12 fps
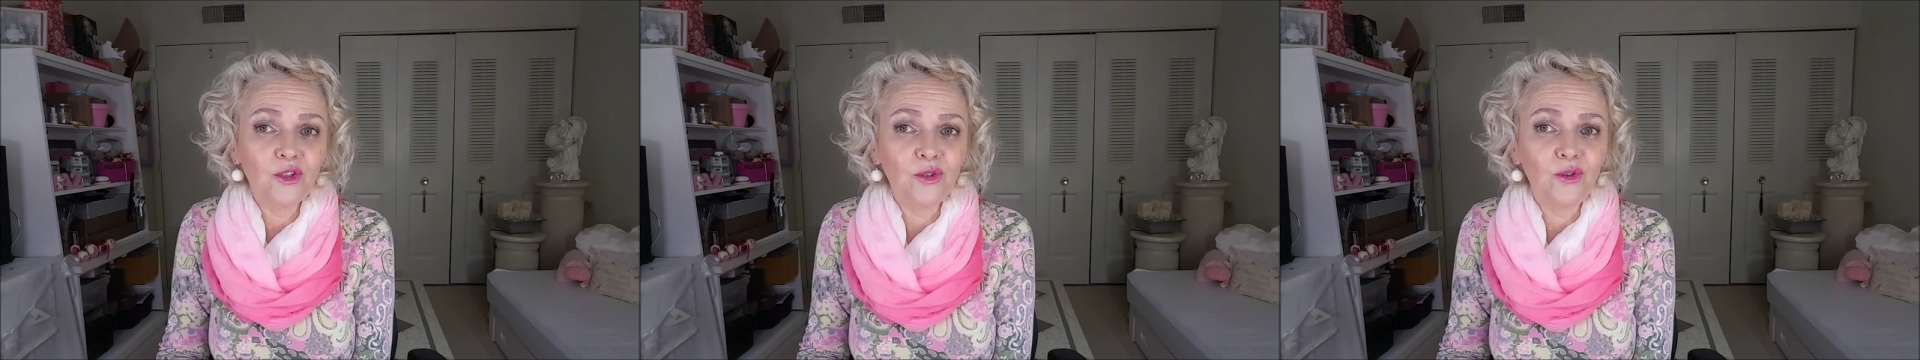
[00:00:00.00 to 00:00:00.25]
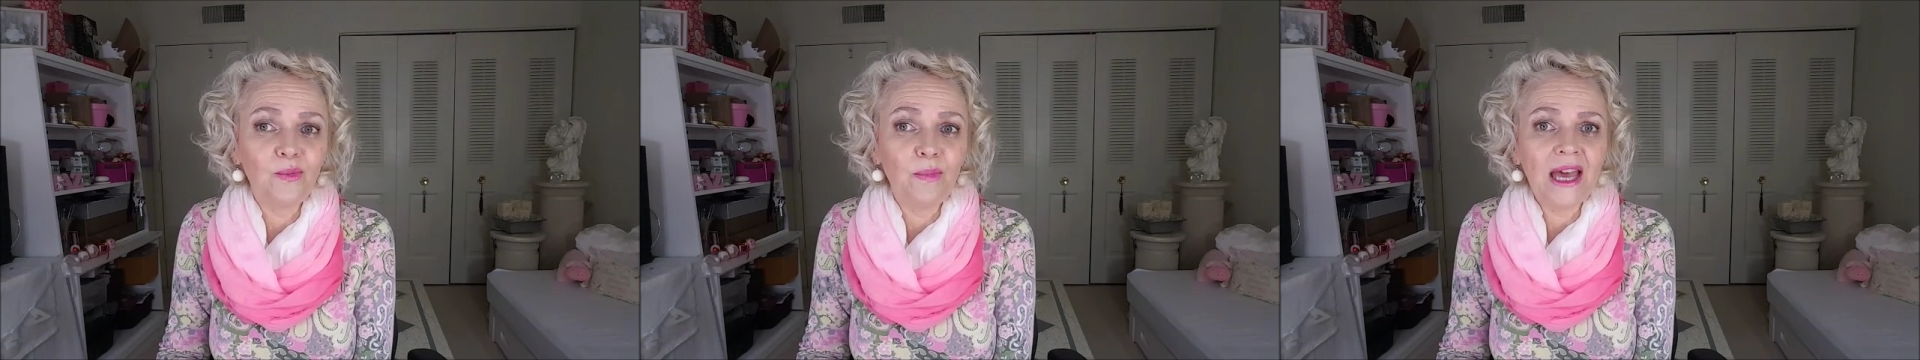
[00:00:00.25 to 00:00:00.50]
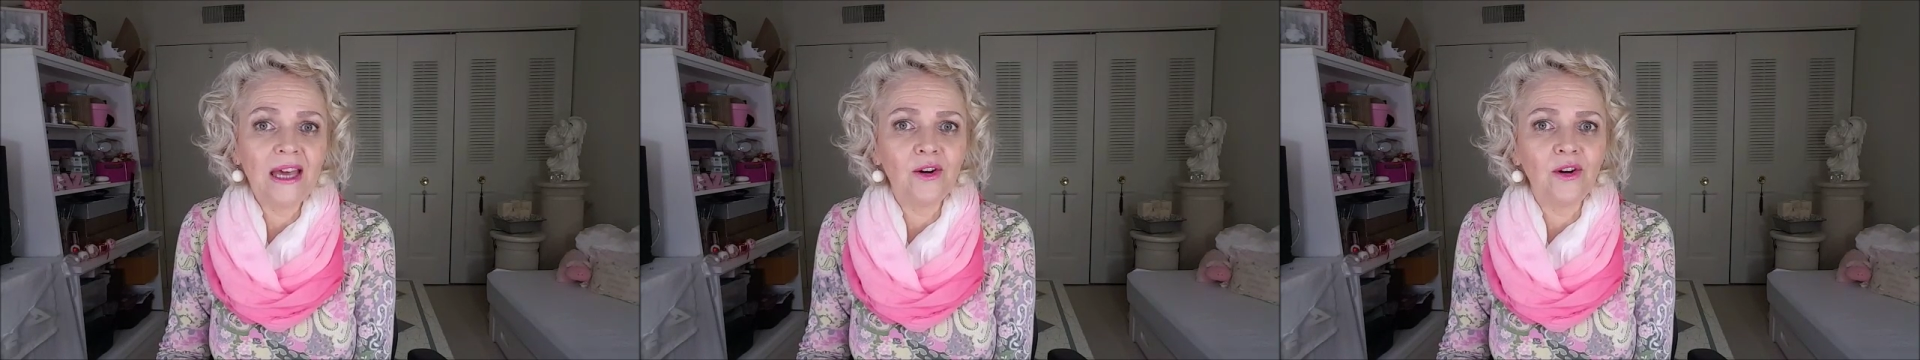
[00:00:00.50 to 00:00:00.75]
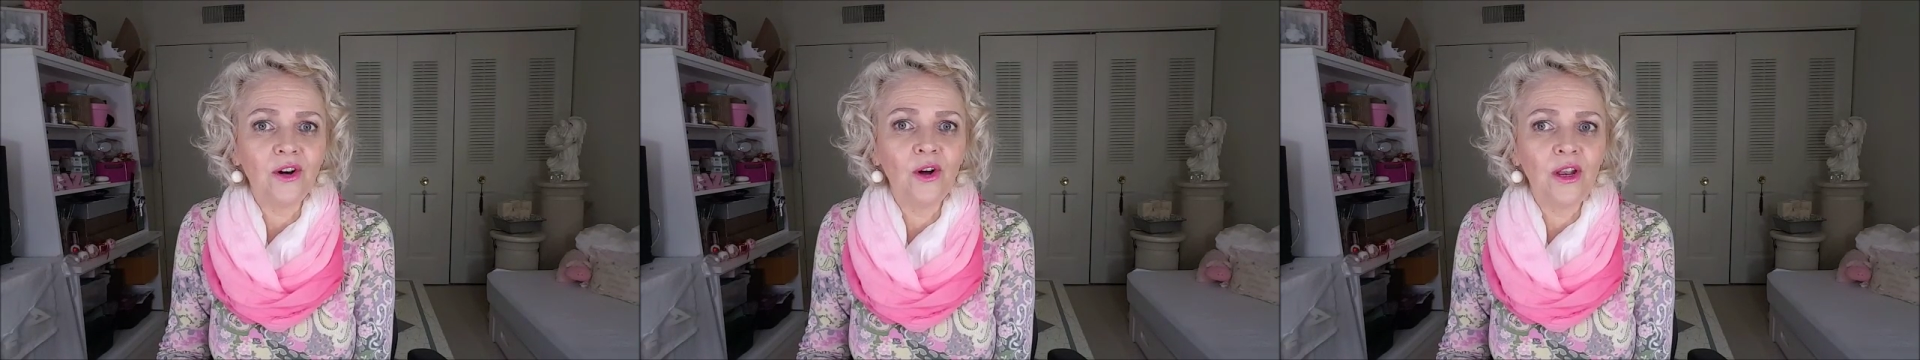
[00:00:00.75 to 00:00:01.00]
do
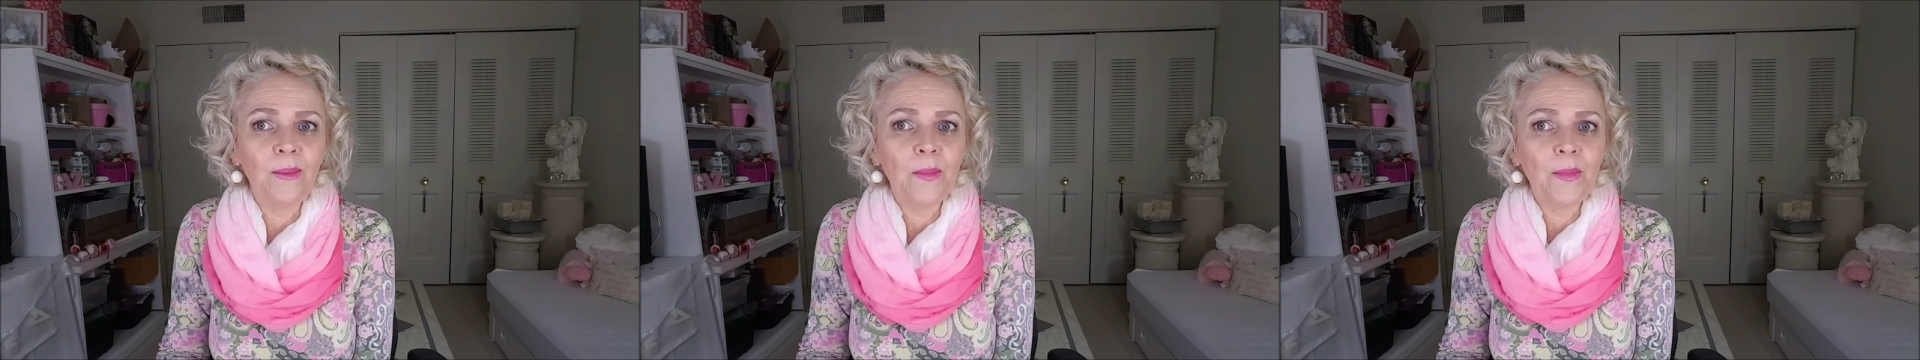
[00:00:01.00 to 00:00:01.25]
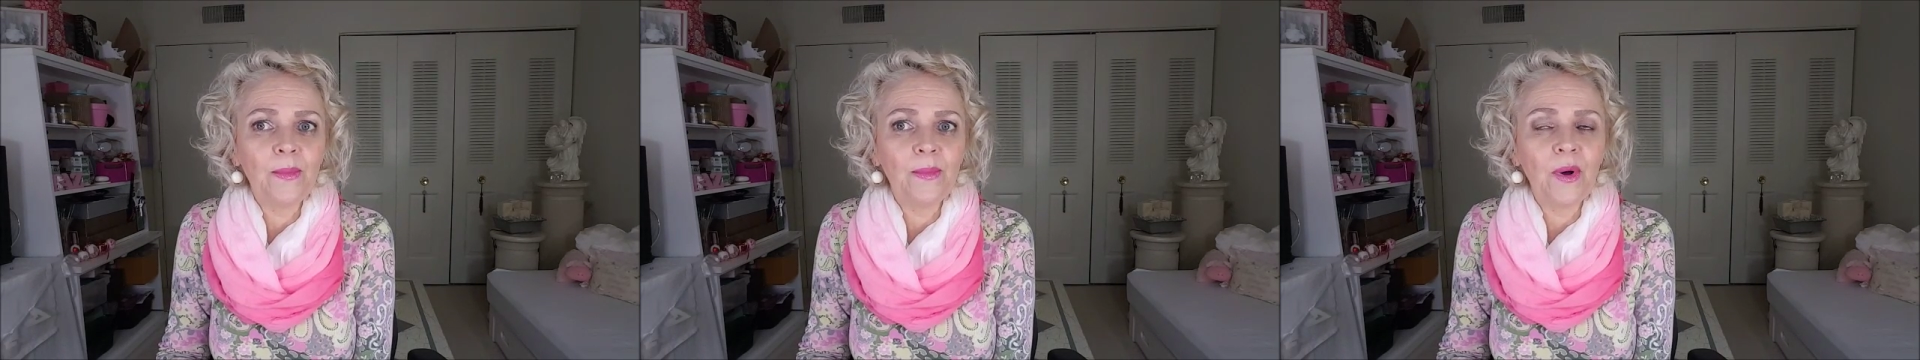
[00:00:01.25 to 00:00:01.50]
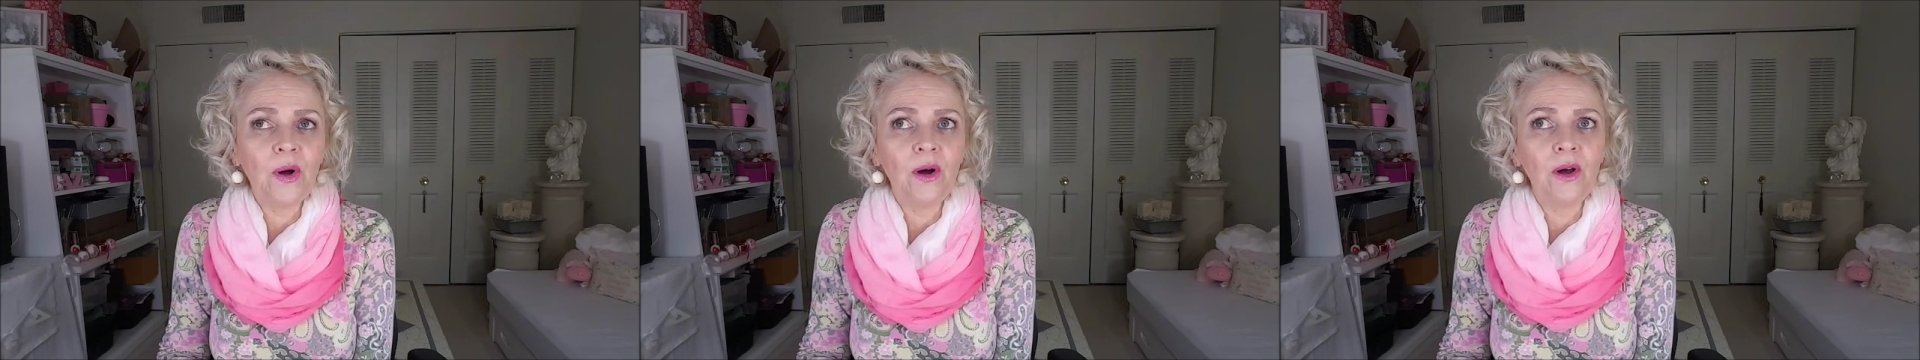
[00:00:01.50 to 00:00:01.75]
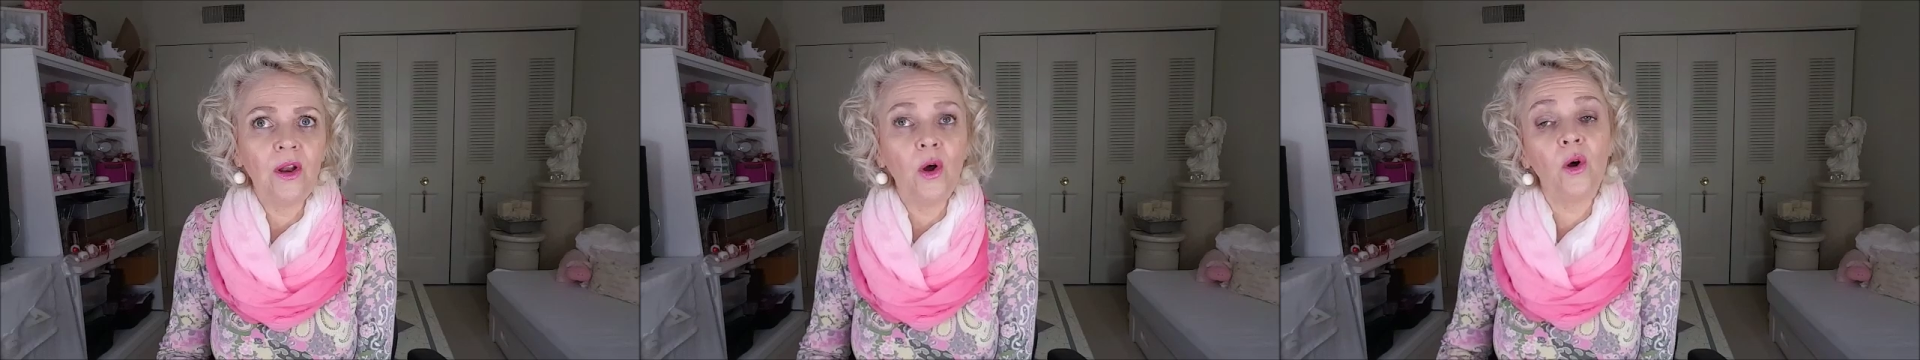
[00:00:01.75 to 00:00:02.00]
better
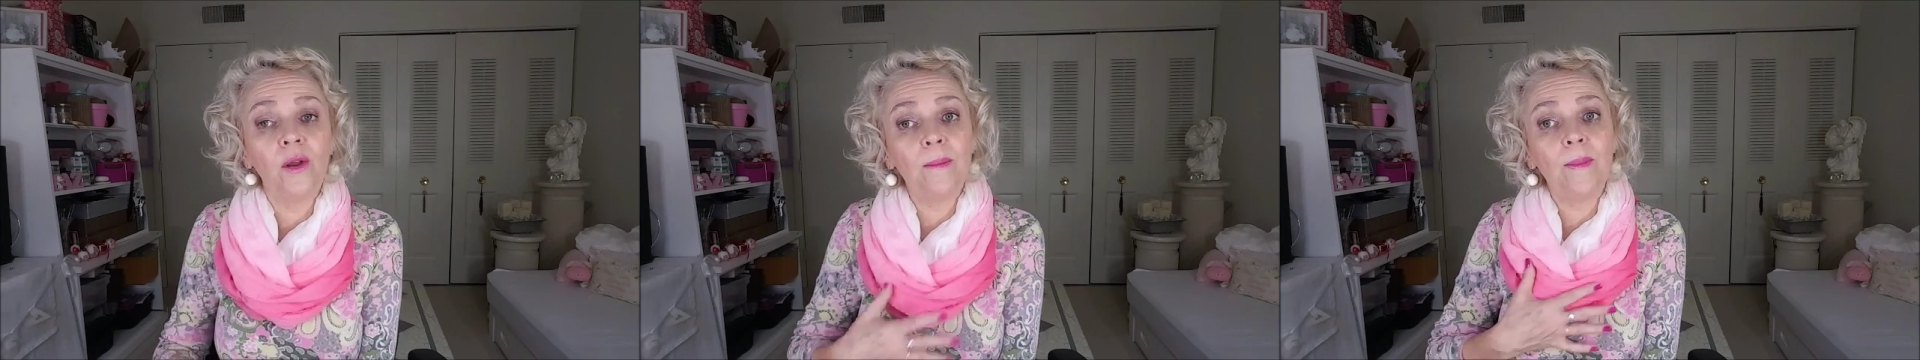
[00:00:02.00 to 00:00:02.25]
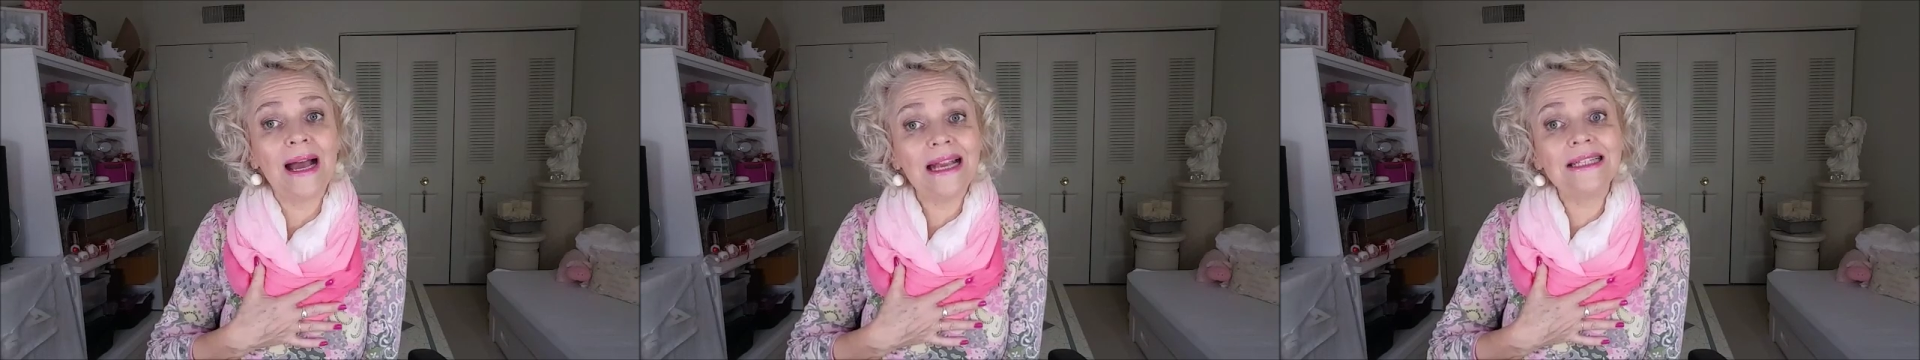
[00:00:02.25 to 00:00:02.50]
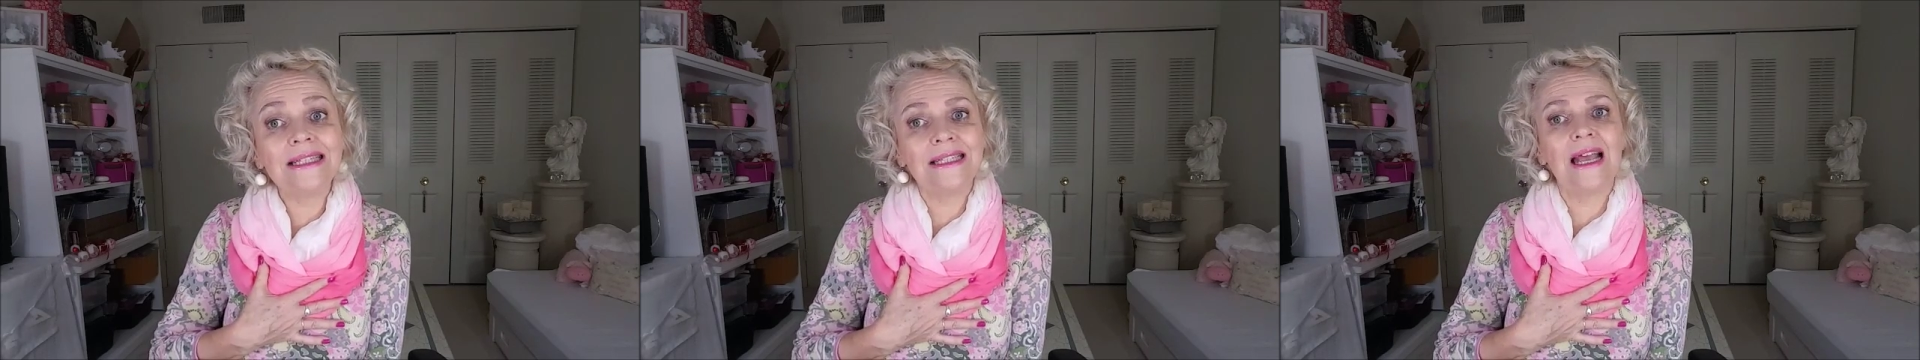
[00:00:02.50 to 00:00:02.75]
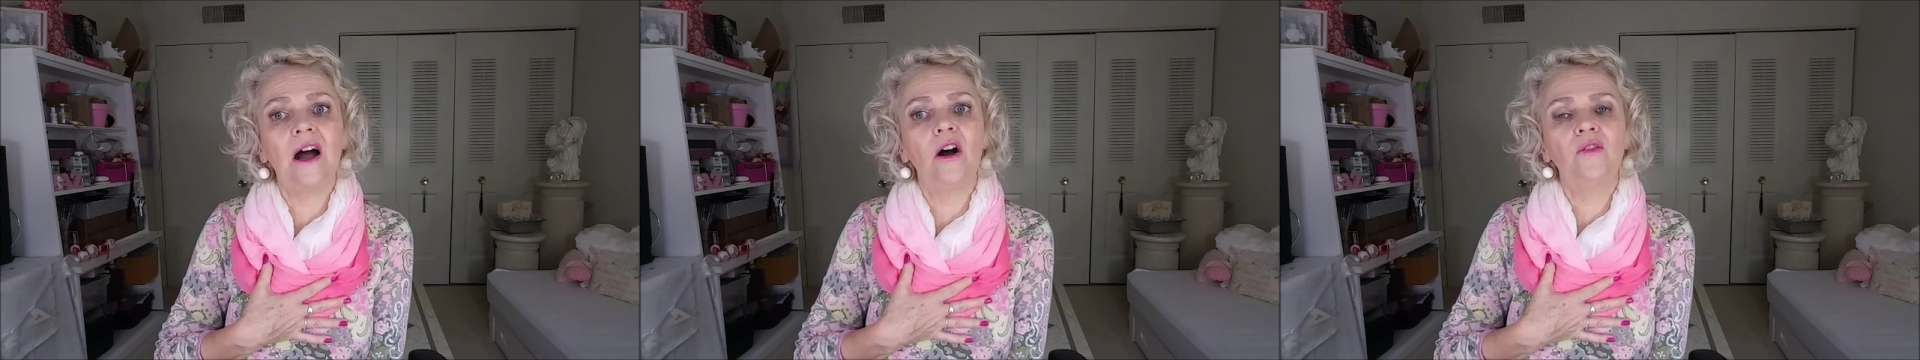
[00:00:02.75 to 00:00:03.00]
on
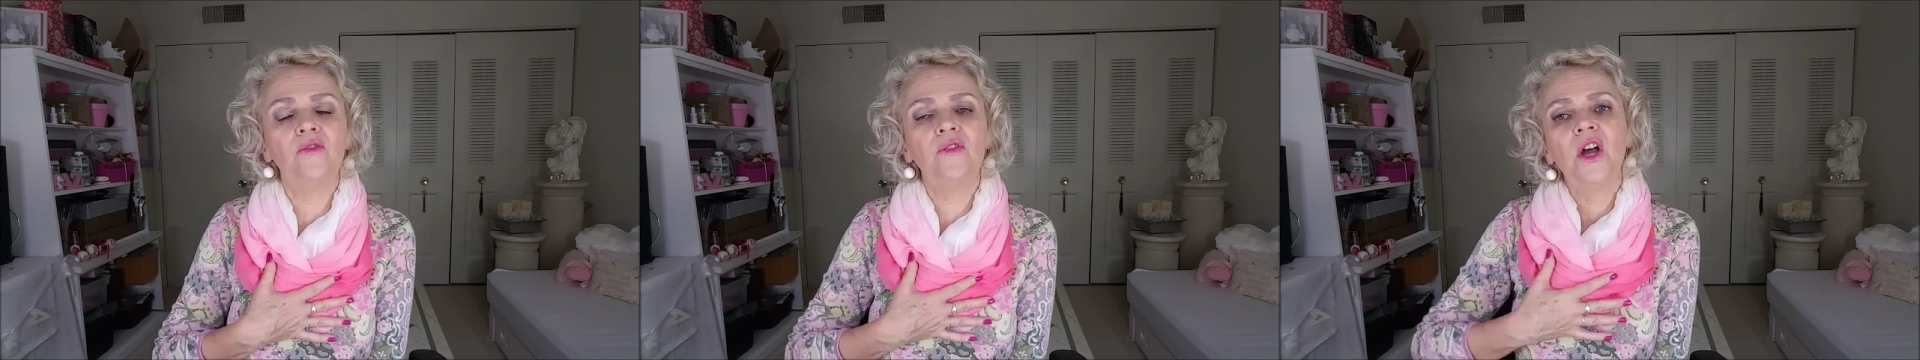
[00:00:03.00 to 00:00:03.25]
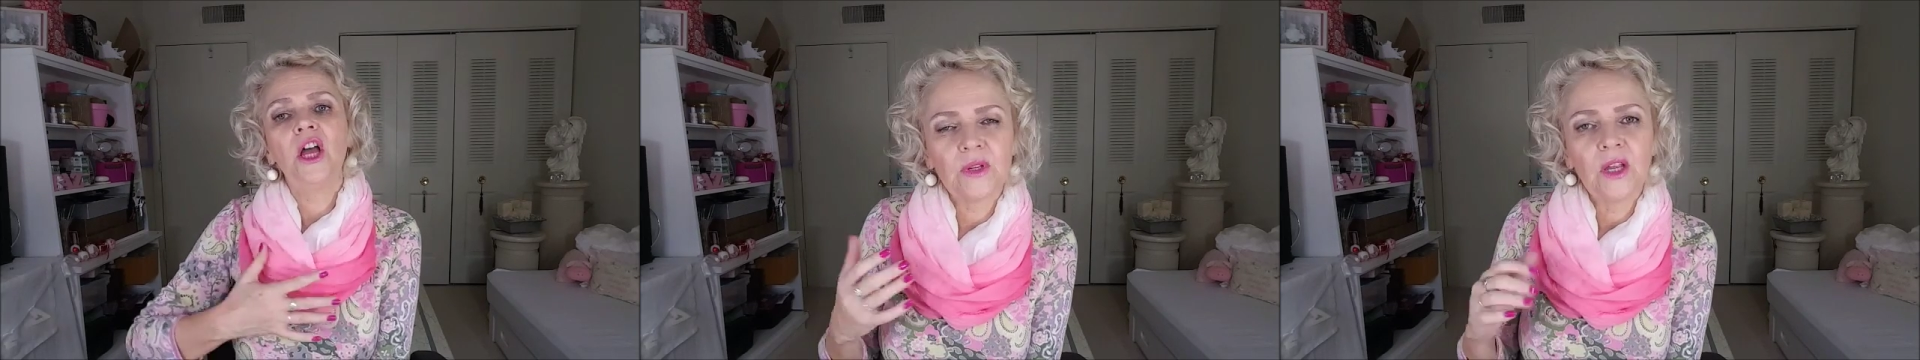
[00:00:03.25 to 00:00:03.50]
myself